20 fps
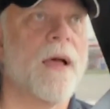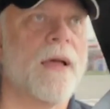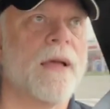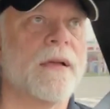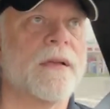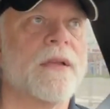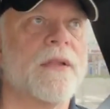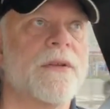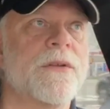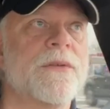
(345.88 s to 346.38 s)

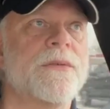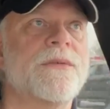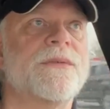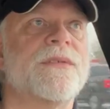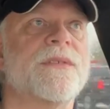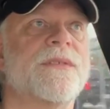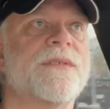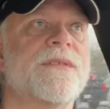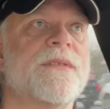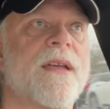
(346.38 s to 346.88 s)
uh,
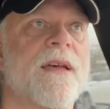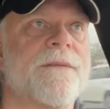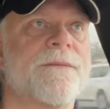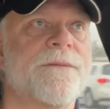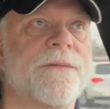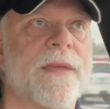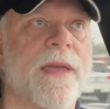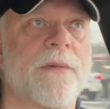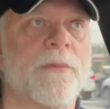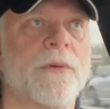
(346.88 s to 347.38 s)
canoes and
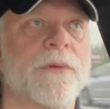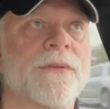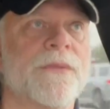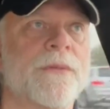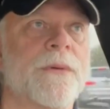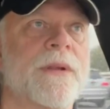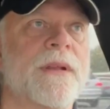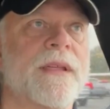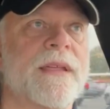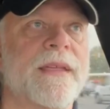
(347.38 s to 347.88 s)
stuff that were
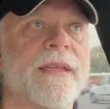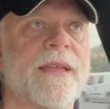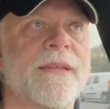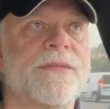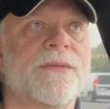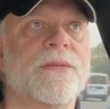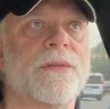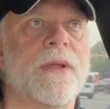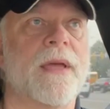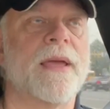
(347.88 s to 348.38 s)
doing it
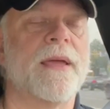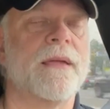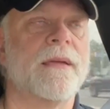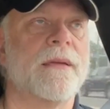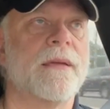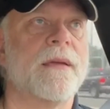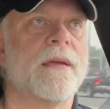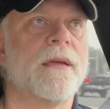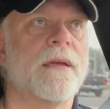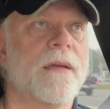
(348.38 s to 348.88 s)
yesterday
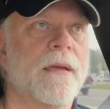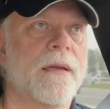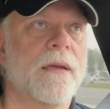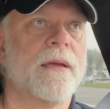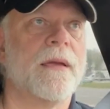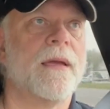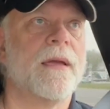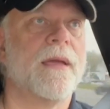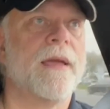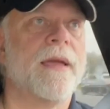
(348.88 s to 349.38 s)

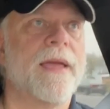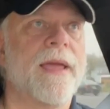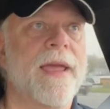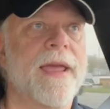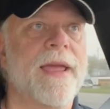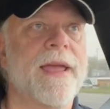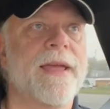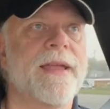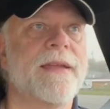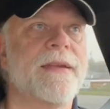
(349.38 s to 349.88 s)

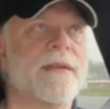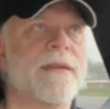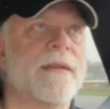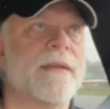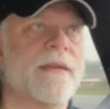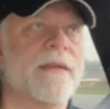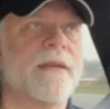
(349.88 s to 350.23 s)
and